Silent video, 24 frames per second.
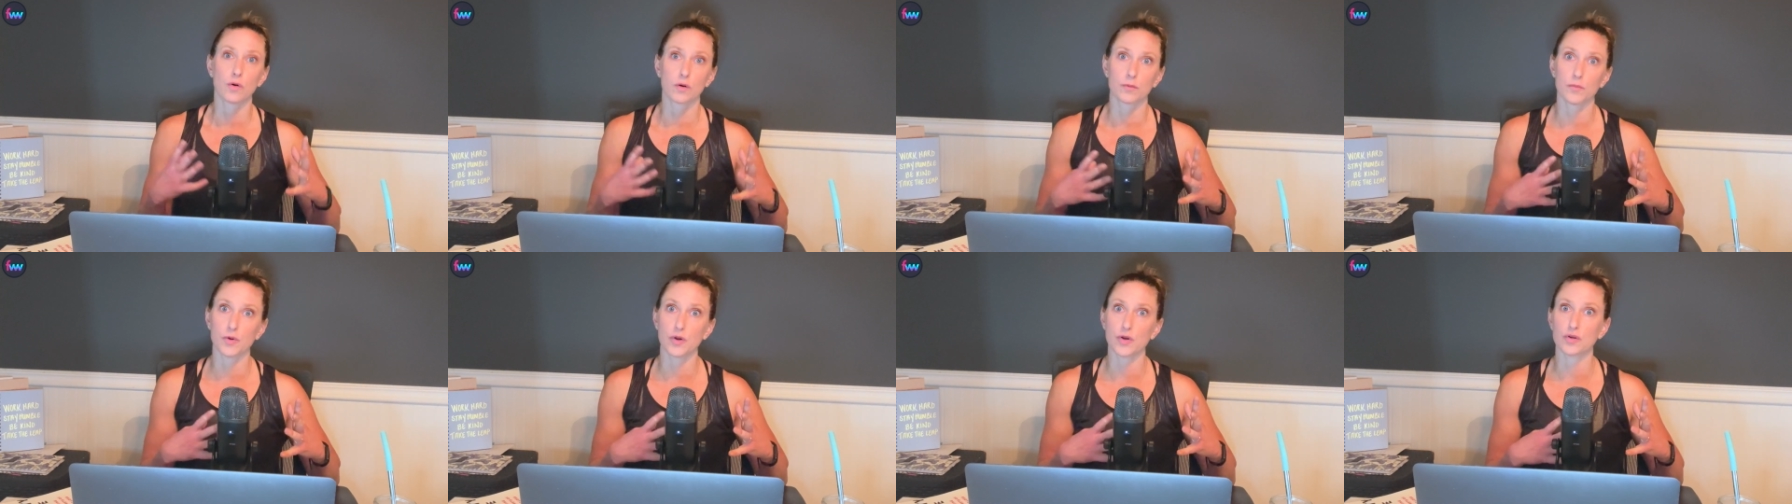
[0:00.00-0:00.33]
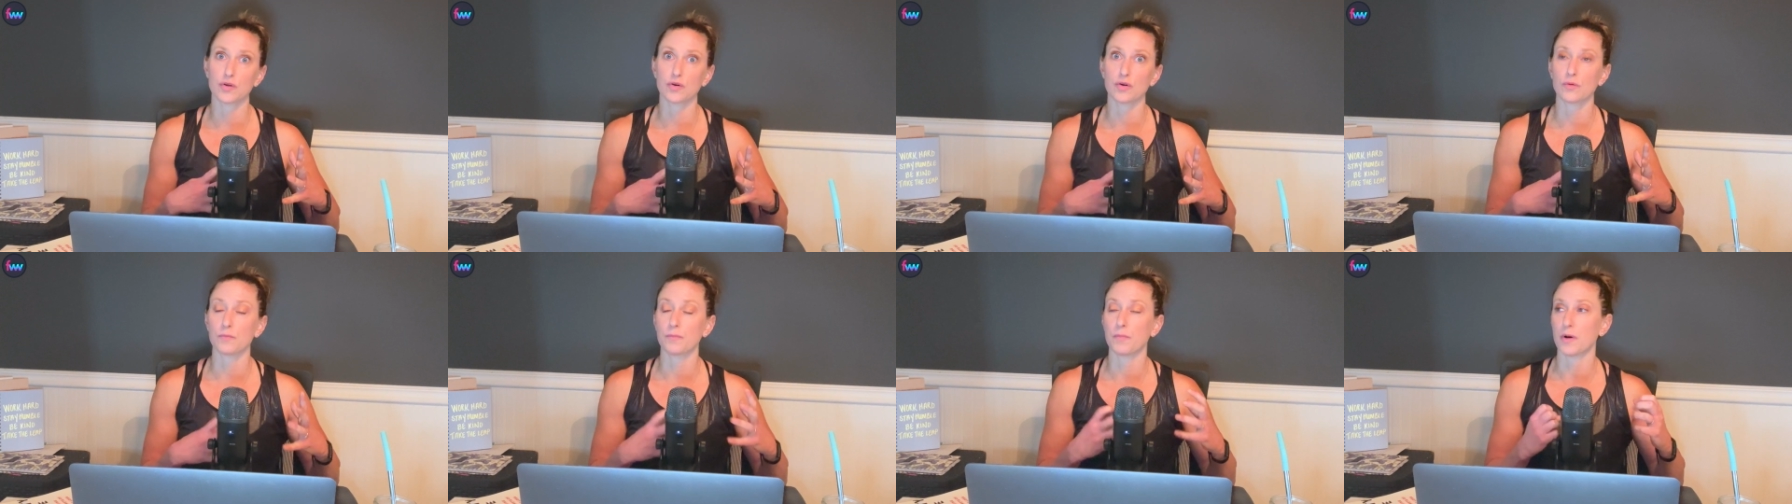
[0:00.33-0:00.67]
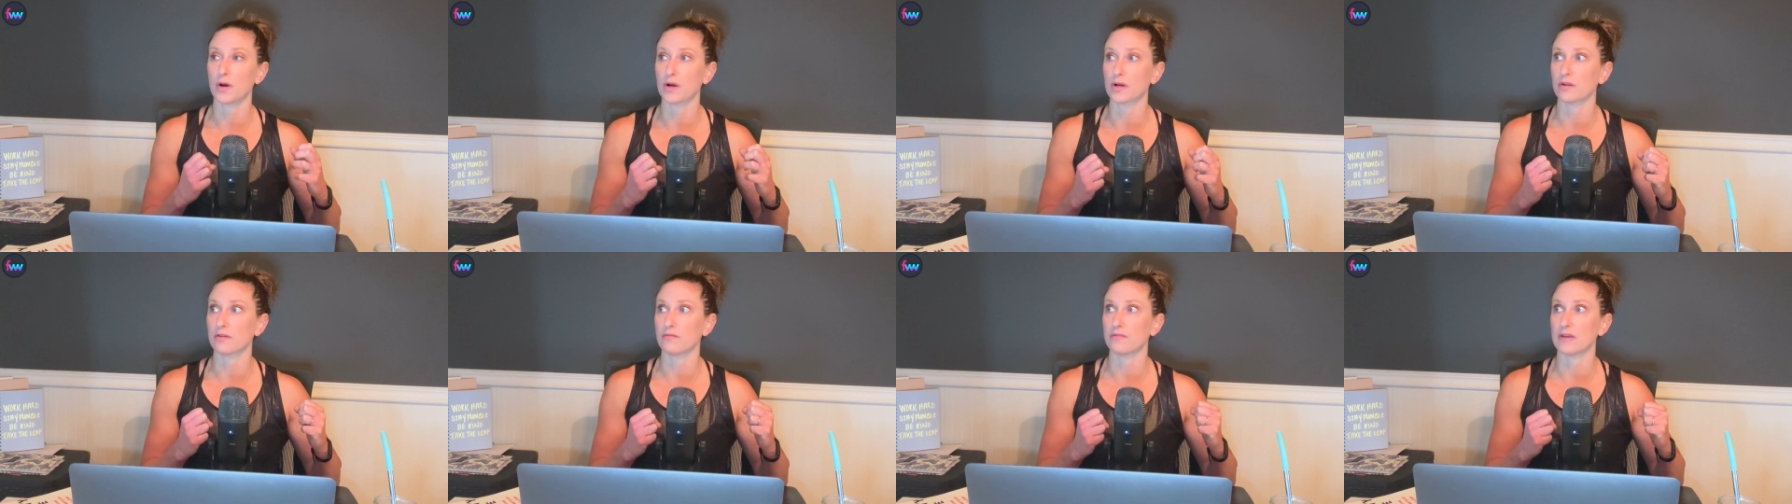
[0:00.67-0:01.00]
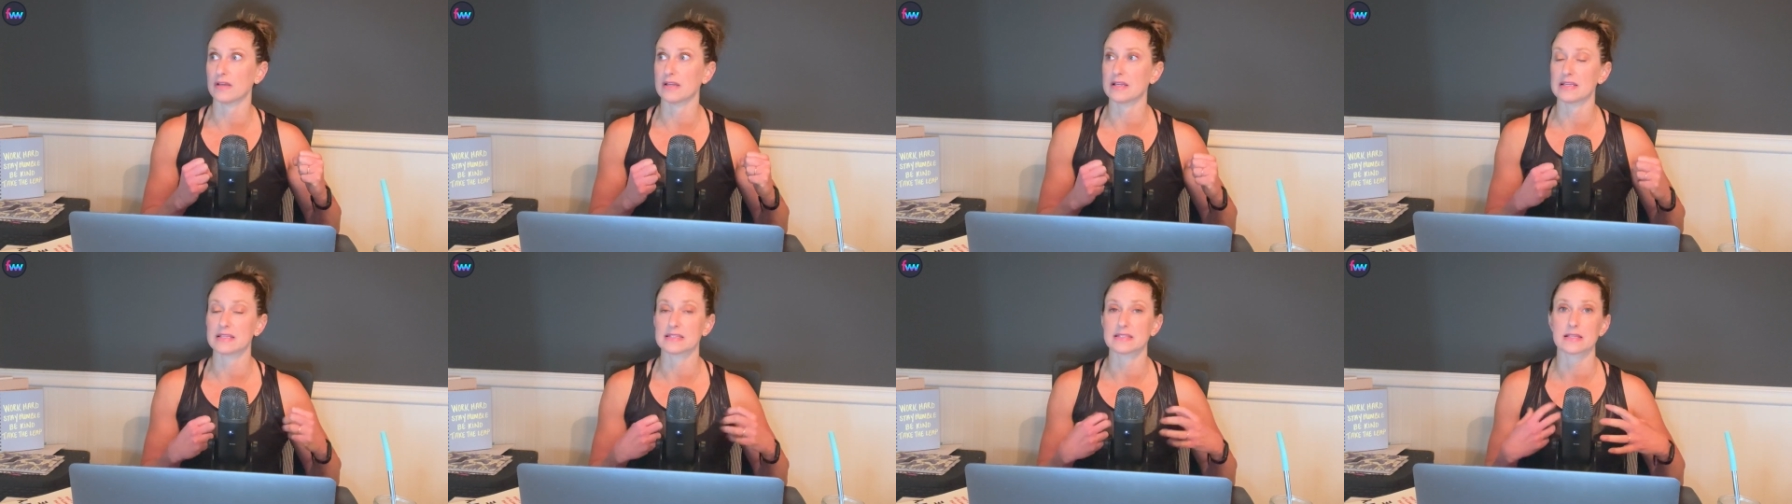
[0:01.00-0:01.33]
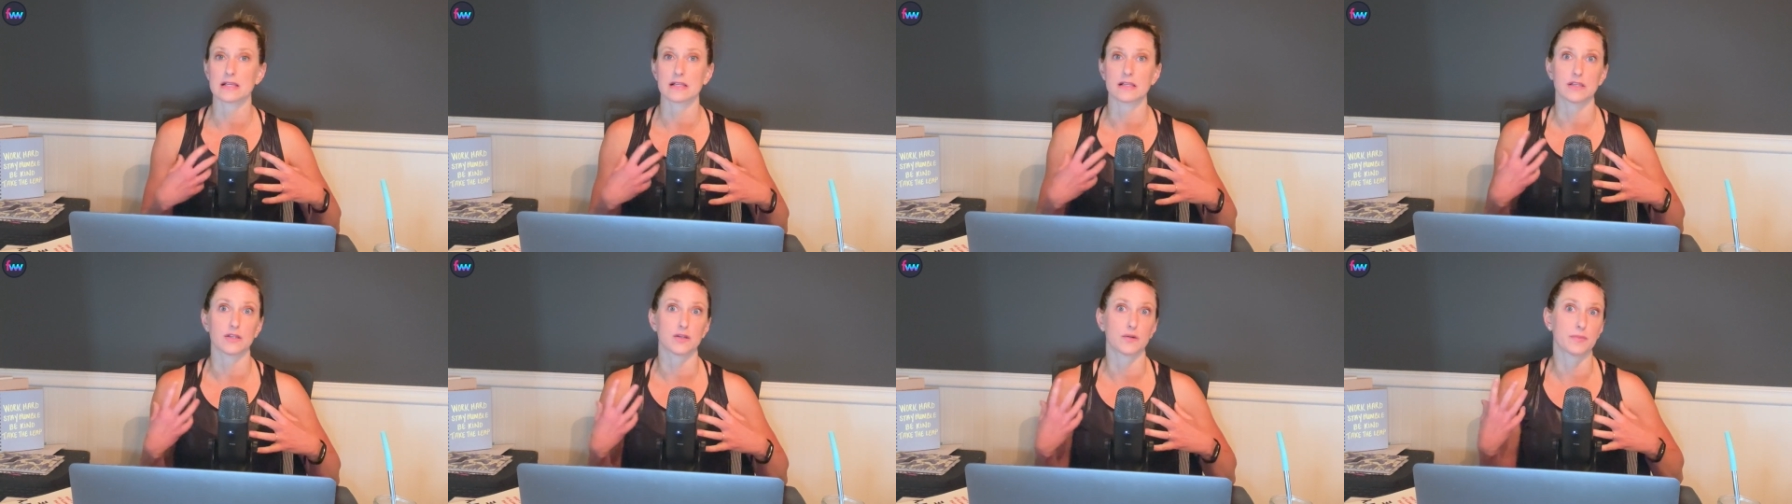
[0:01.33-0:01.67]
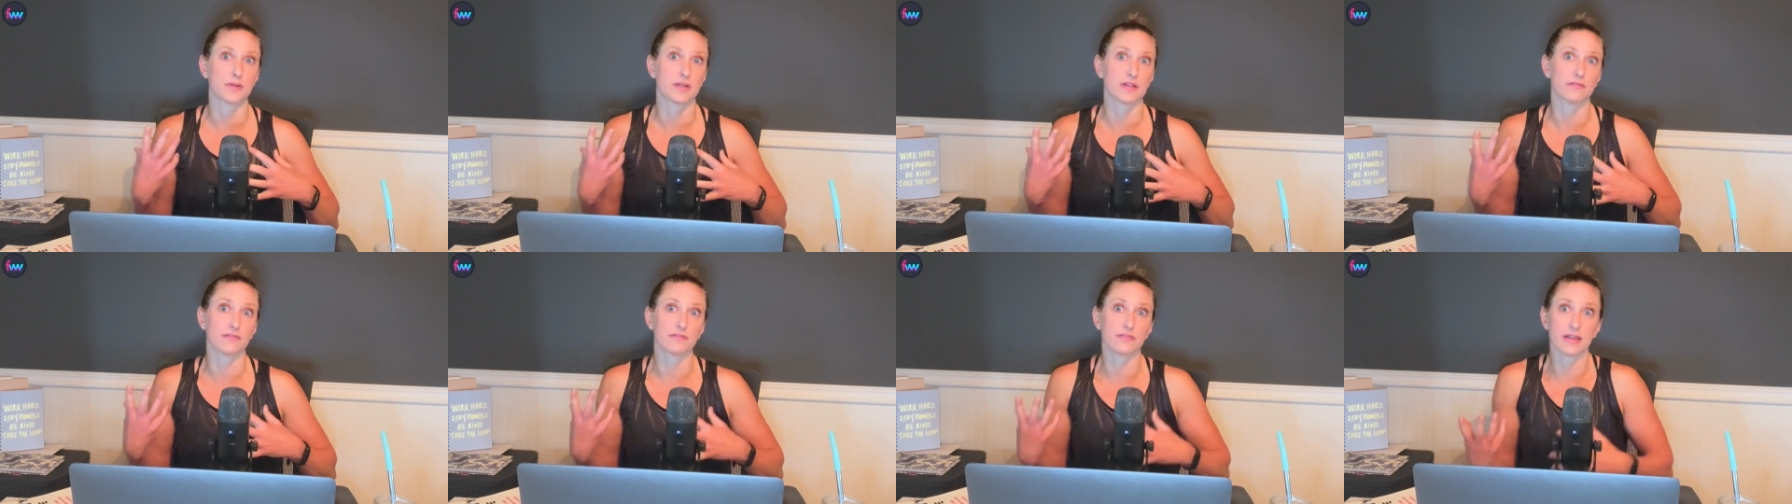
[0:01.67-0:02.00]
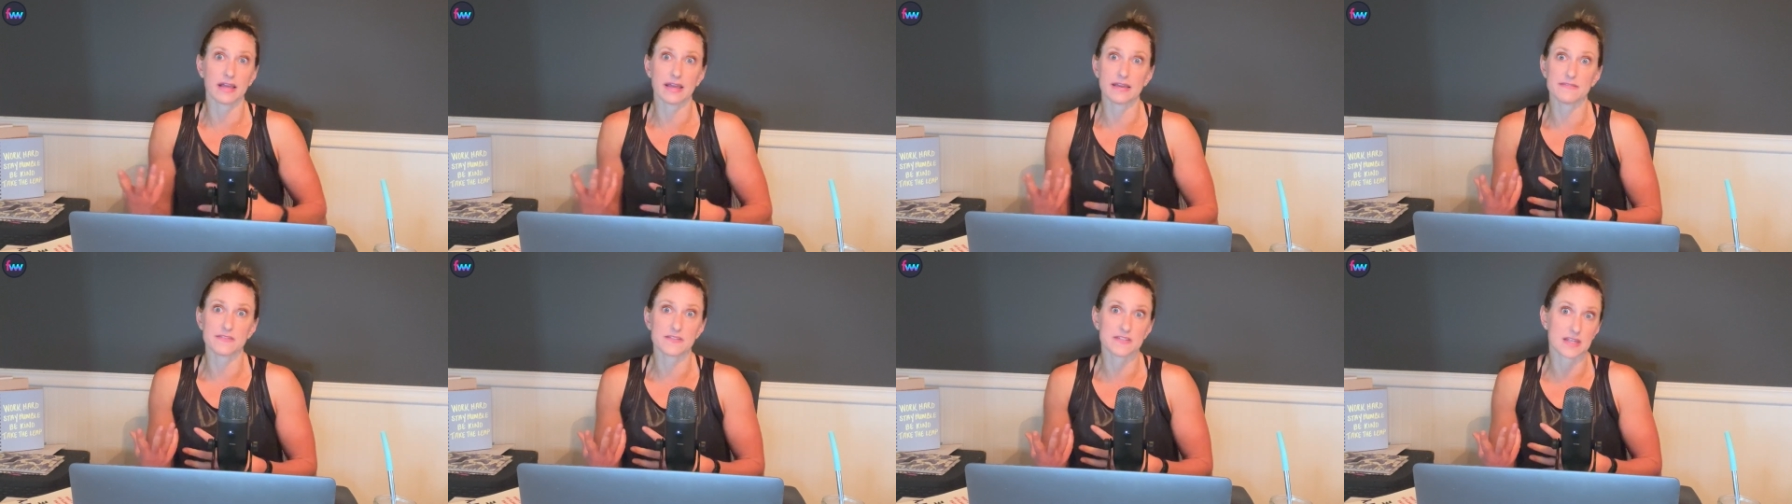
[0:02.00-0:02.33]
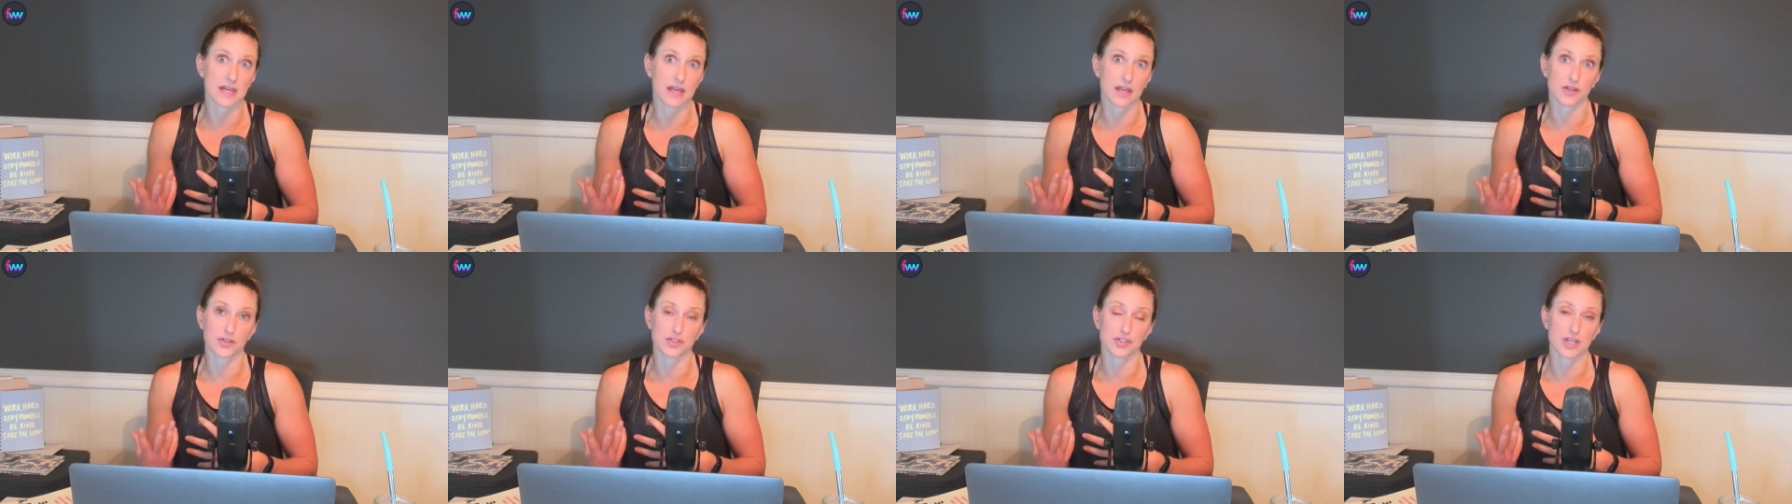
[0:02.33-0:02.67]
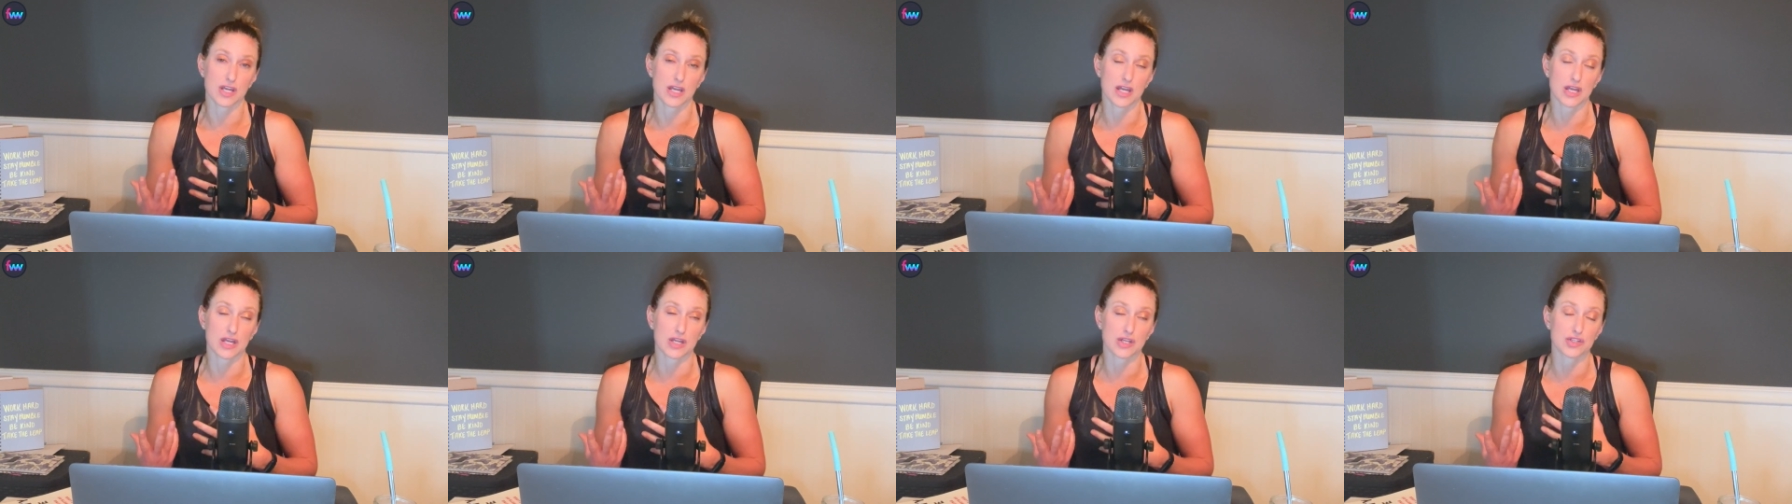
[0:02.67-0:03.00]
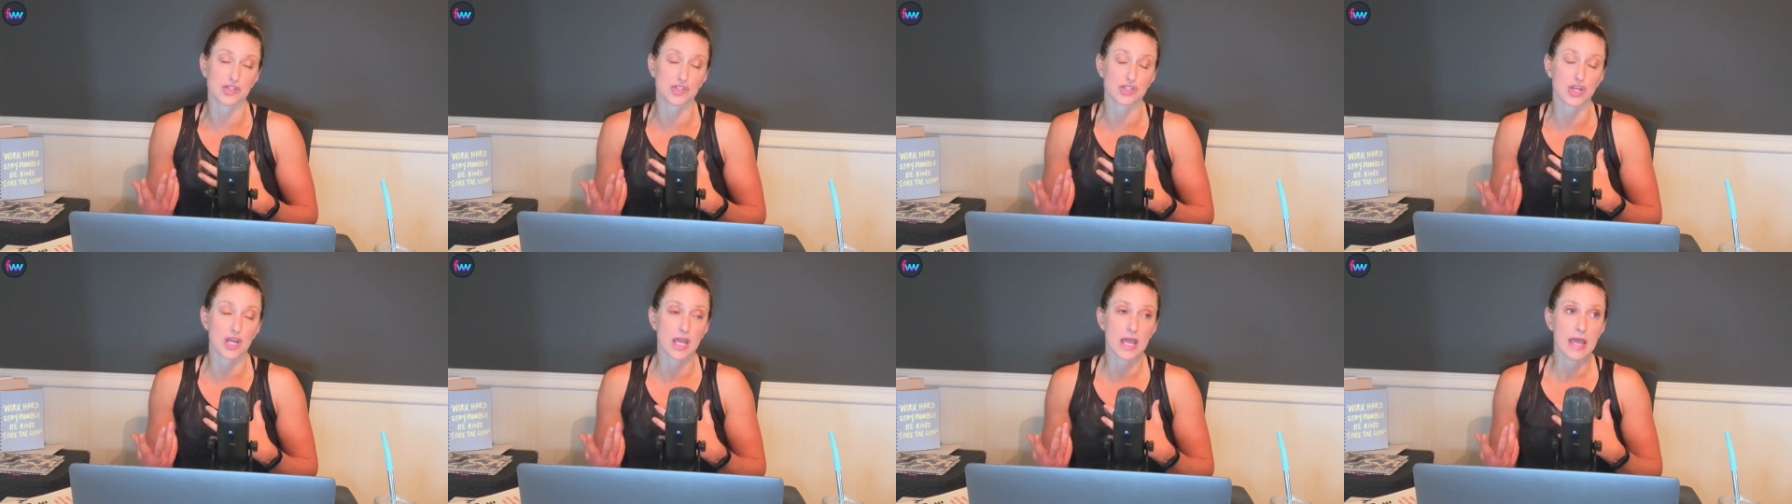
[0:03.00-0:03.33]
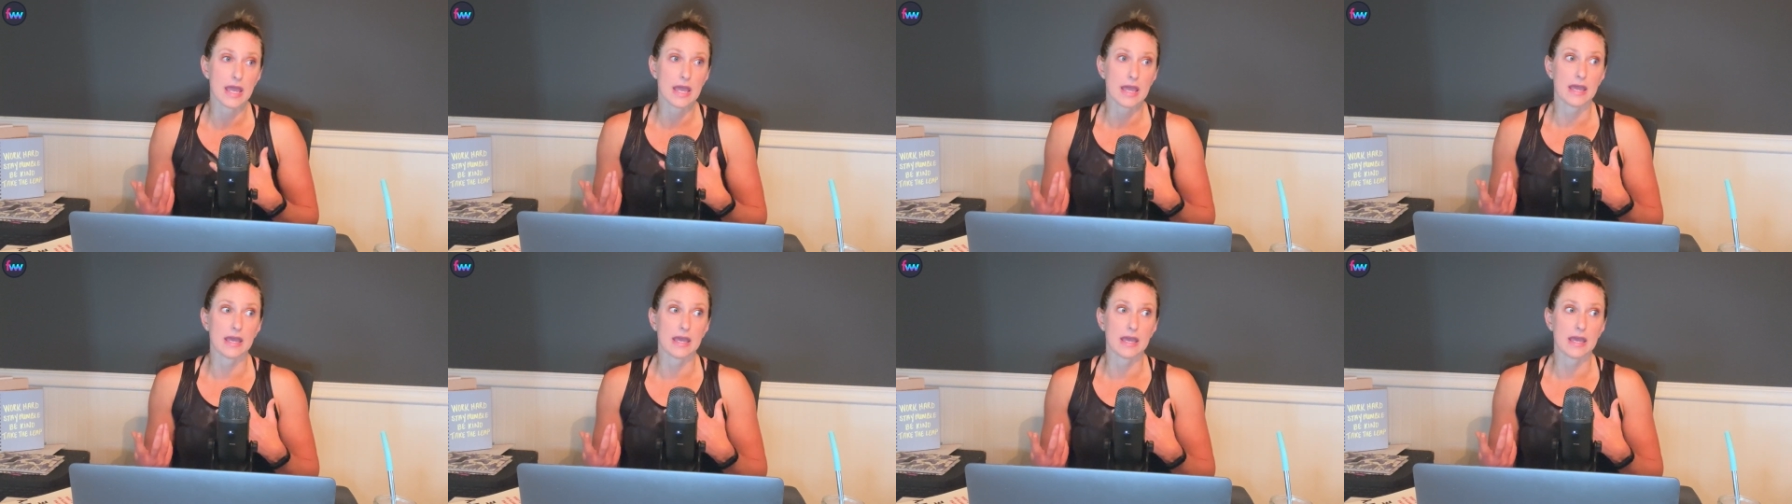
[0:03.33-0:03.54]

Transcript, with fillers: hormonal, part of it is a little bit of lifestyle change,